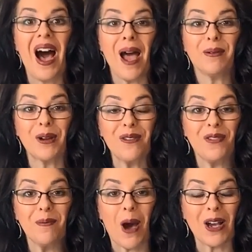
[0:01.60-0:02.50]
I'm
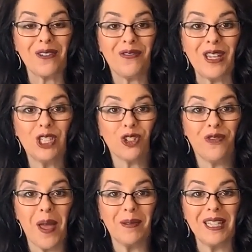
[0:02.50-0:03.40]
Mariefiebach of
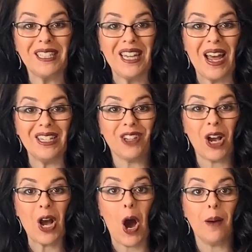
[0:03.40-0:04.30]

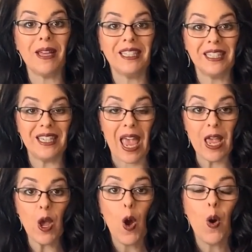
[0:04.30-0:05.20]
feedyourfamilytonight.com, and
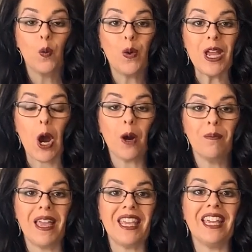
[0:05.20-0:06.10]
today we are
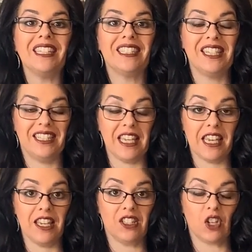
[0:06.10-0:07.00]
making
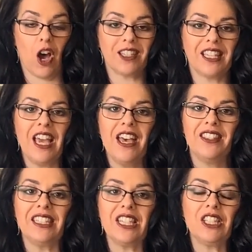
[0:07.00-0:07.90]
tzatziki sauce.
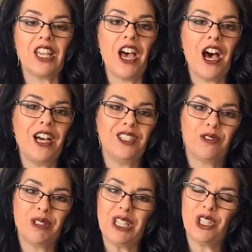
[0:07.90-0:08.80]
This is a
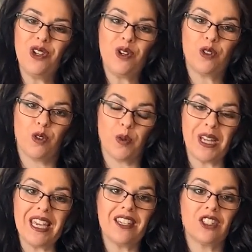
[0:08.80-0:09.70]
traditional
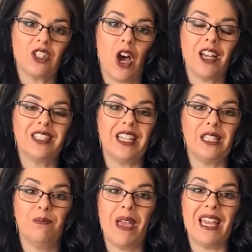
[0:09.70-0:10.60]
Greek sauce
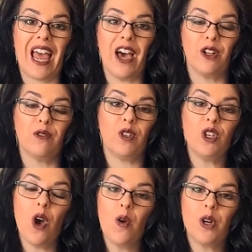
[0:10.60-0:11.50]
that's made out of
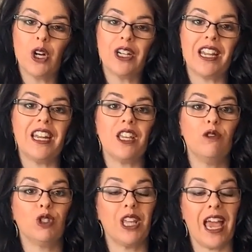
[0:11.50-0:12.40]
yogurt, and it
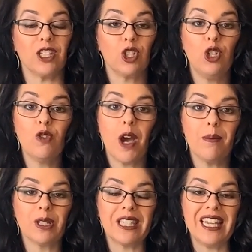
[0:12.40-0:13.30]
usually has
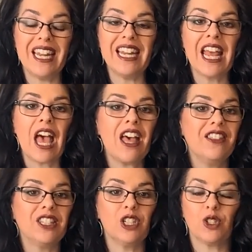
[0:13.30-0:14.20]
cucumbers in it.
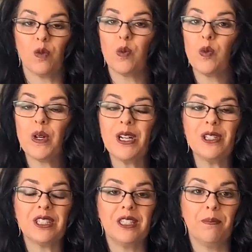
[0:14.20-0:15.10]
This is a
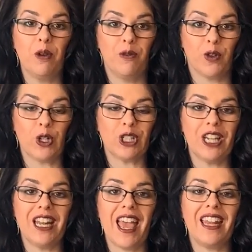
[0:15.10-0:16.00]
real simple
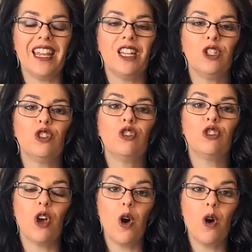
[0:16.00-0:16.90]
version, and it is
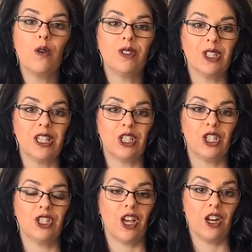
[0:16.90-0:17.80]
so
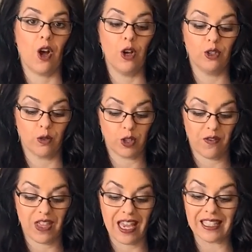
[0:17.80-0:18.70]
delicious on all sorts
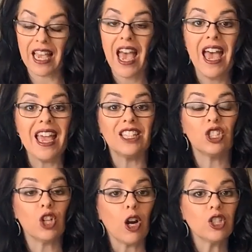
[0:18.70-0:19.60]
of things. It
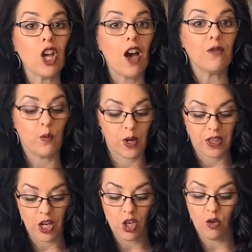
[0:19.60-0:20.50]
starts off
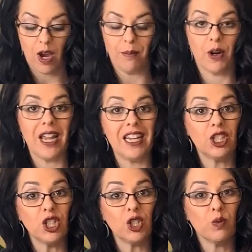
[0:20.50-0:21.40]
with a cucumber, and
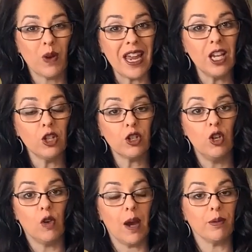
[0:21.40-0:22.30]
it's just a regular
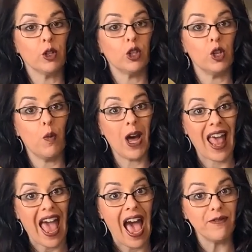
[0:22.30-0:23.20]
cucumber. You want
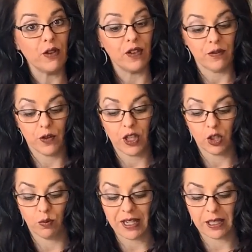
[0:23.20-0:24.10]
half of it for
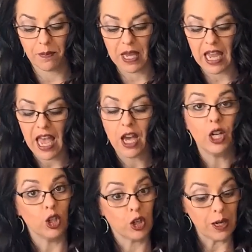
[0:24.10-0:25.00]
this recipe.
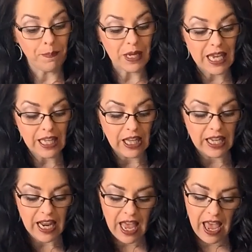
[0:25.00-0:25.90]
You're gonna peel
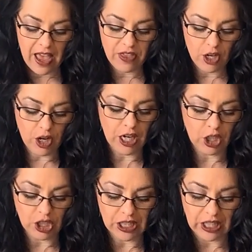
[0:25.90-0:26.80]
it, and then you're gonna
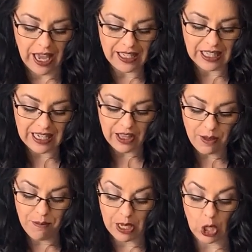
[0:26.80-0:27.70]
just slice it down
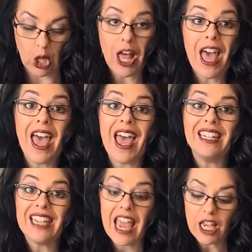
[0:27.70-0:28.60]
the middle
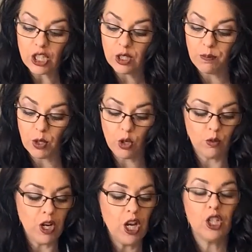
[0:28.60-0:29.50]
and take a
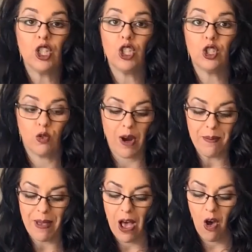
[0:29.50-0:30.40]
spoon to
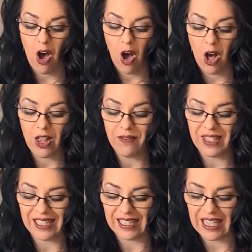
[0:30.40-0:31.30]
scrape out all of
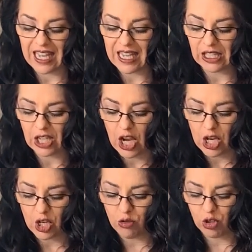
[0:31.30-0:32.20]
the seeds.
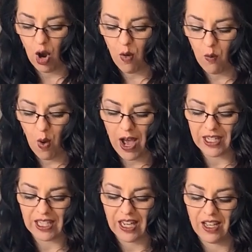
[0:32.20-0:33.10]
You don't
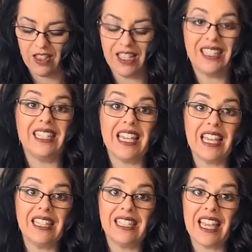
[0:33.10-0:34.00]
want the
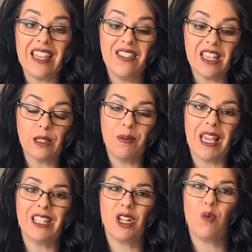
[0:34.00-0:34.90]
seeds in this
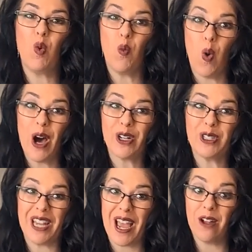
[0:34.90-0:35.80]
because it will water
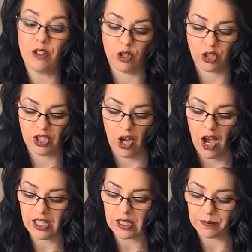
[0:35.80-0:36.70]
down your
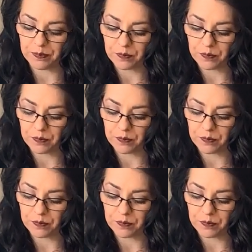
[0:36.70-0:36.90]
sauce.